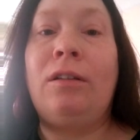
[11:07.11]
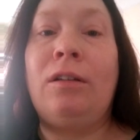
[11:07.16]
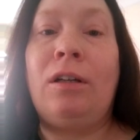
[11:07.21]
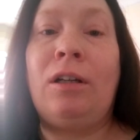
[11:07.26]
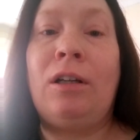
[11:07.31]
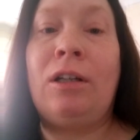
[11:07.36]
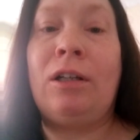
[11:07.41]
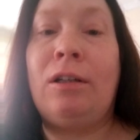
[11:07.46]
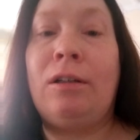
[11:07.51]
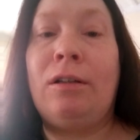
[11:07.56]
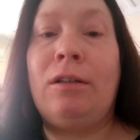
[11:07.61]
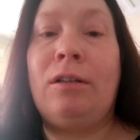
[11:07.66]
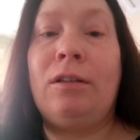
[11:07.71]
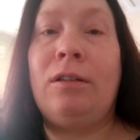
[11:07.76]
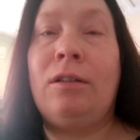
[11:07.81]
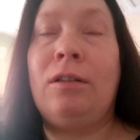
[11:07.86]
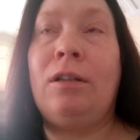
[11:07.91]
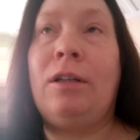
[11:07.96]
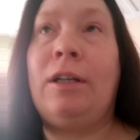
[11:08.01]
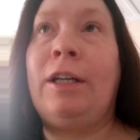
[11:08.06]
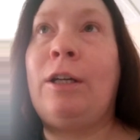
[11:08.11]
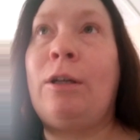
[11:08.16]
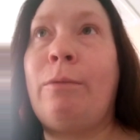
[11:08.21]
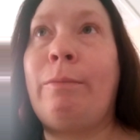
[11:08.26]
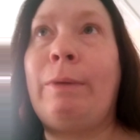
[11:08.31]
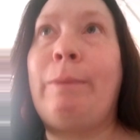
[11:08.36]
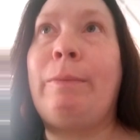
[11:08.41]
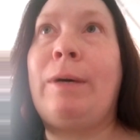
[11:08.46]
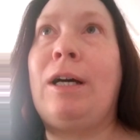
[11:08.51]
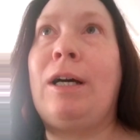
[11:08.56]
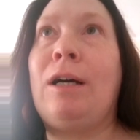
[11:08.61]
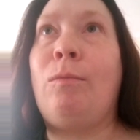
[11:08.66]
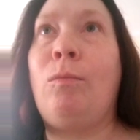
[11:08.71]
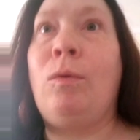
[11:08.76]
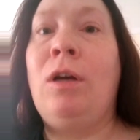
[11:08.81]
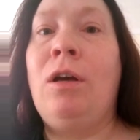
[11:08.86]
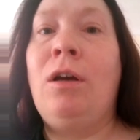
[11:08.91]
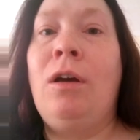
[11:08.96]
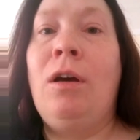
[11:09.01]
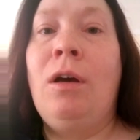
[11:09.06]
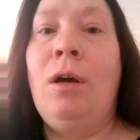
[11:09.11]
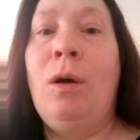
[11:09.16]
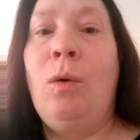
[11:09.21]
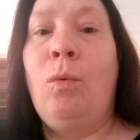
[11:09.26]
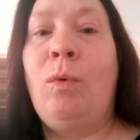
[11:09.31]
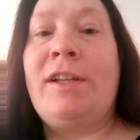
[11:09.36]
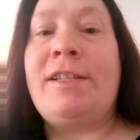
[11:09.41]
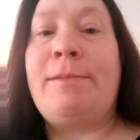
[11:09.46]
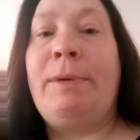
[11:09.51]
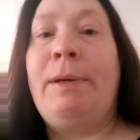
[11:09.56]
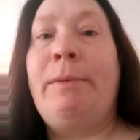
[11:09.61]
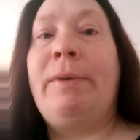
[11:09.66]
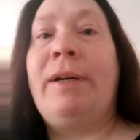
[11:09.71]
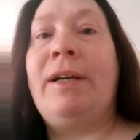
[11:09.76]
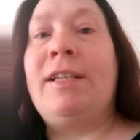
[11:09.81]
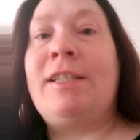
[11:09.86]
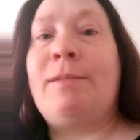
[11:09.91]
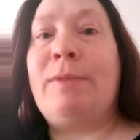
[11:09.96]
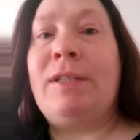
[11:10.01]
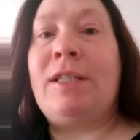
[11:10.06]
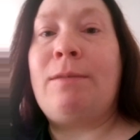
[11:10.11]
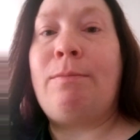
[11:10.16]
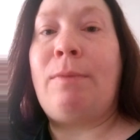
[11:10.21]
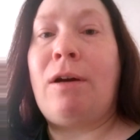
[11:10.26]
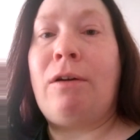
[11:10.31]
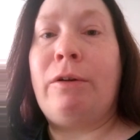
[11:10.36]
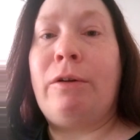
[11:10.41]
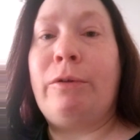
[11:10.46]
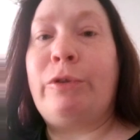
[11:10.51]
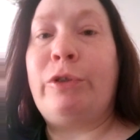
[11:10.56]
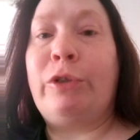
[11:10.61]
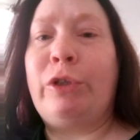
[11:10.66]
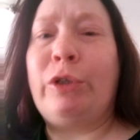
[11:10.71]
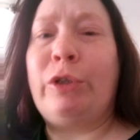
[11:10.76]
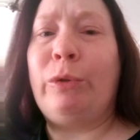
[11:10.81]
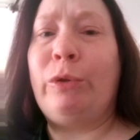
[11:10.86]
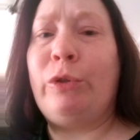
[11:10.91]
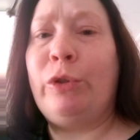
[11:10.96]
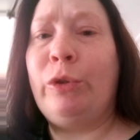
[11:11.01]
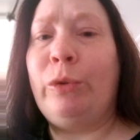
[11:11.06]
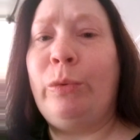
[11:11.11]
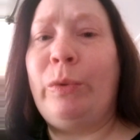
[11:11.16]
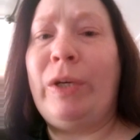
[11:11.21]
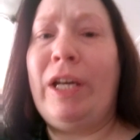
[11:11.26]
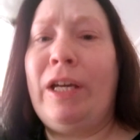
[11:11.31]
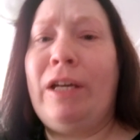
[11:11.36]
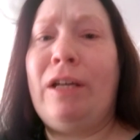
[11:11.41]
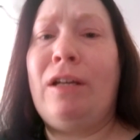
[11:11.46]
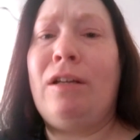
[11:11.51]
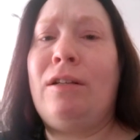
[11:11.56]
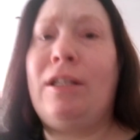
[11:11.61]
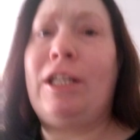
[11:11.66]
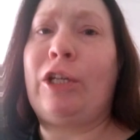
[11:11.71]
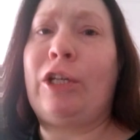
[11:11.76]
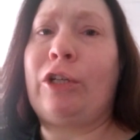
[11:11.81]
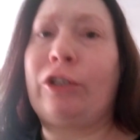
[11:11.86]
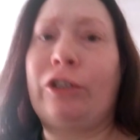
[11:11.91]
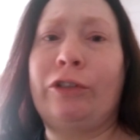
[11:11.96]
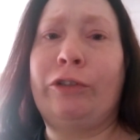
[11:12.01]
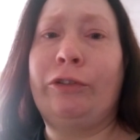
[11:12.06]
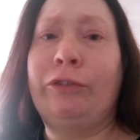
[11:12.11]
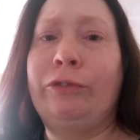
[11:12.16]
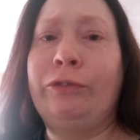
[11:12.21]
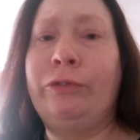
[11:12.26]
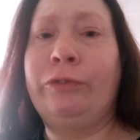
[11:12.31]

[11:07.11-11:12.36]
I know my mom wants me and my husband tomorrow to go to a dinner